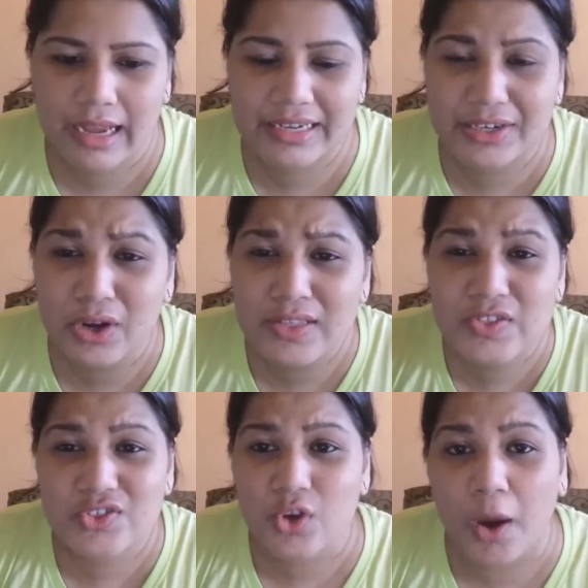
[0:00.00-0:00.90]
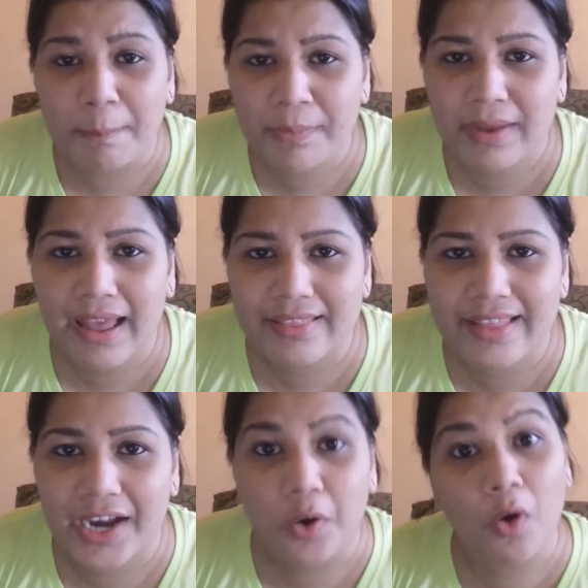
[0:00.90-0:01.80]
I did not stop at
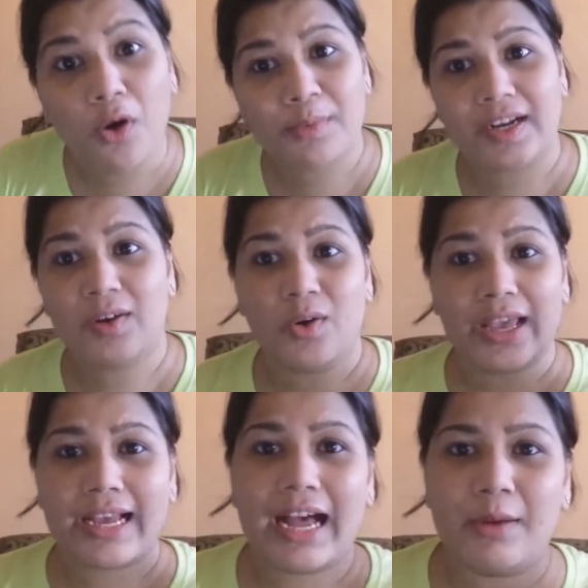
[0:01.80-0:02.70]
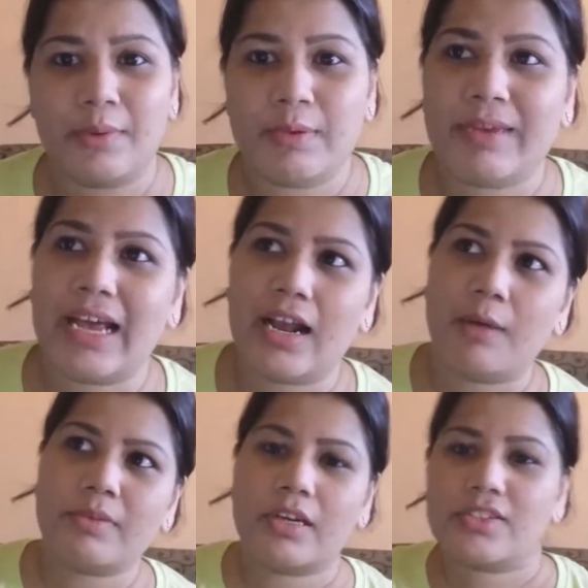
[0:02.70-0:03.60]
that. Oh, mera ho gaya kaam. Abhi main
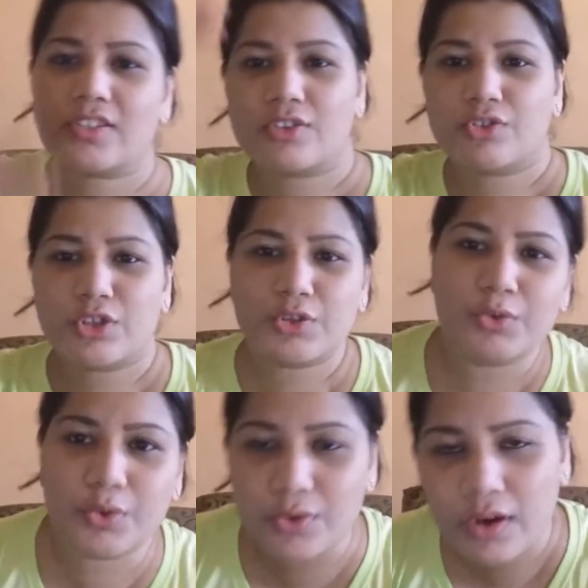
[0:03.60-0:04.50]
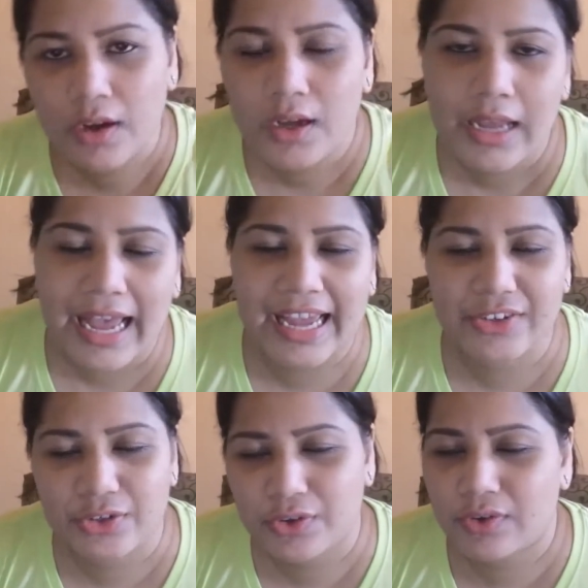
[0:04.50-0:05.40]
aaram kar sakti hu.
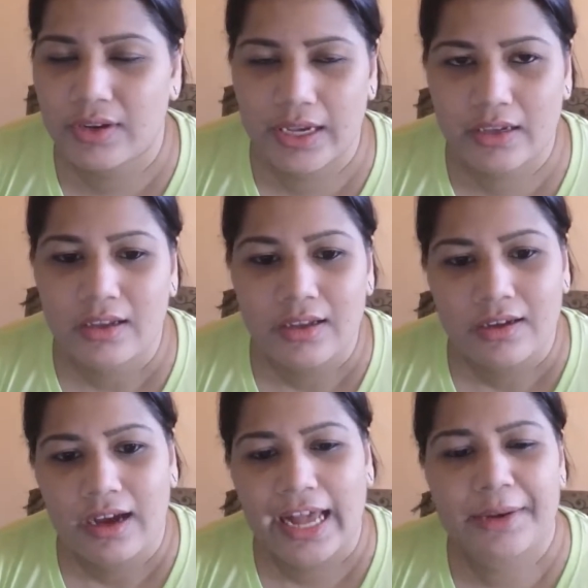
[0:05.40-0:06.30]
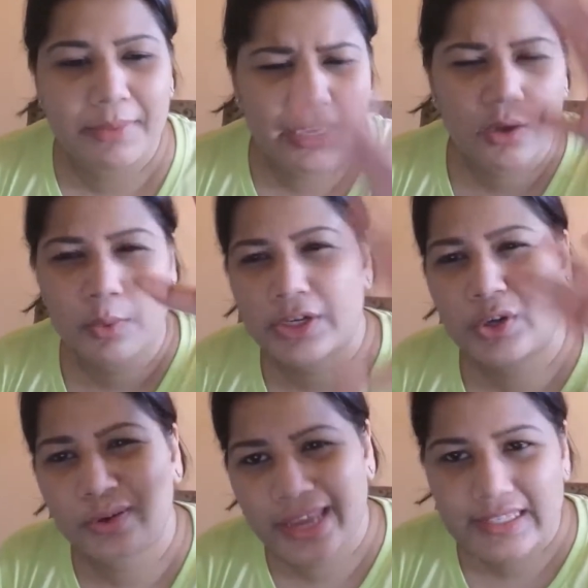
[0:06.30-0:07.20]
And you know, like, I'll make a
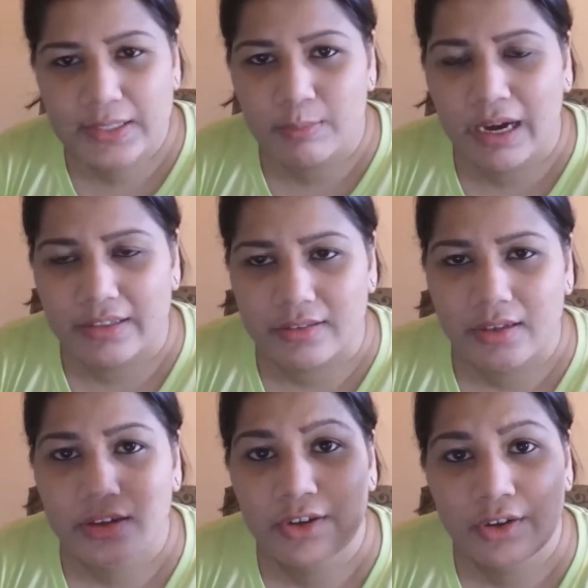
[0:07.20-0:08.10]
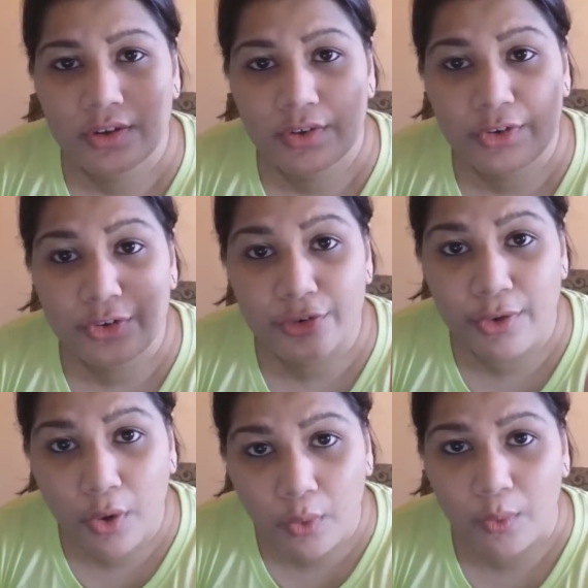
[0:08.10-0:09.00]
video next month. No.